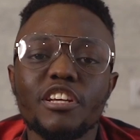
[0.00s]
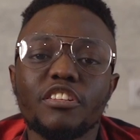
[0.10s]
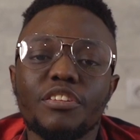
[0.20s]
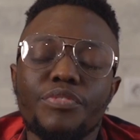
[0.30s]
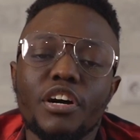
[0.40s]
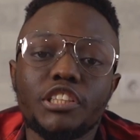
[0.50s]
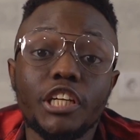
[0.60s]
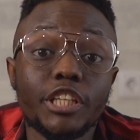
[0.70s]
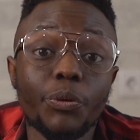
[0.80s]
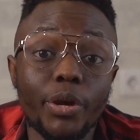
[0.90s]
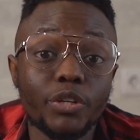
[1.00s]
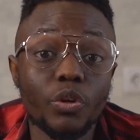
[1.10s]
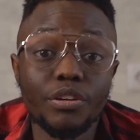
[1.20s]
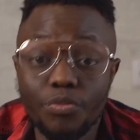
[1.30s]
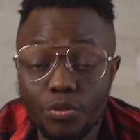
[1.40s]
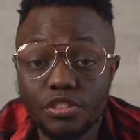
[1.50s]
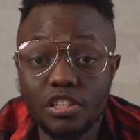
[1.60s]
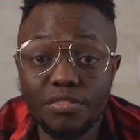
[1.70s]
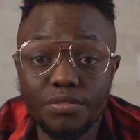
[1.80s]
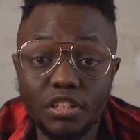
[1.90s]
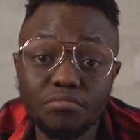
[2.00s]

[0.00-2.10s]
out the fact that they work 24/7.